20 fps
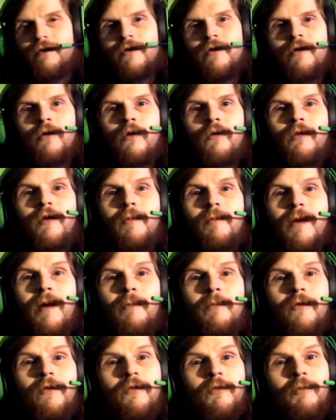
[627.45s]
The only
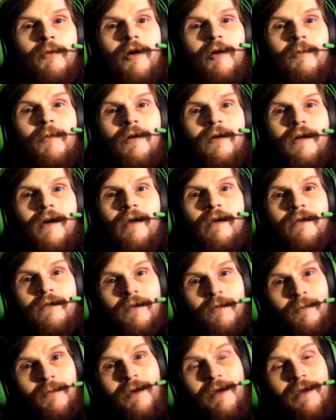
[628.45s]
member of Smart Mark Alley
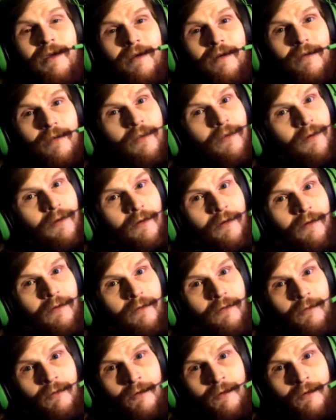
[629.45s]
to meet the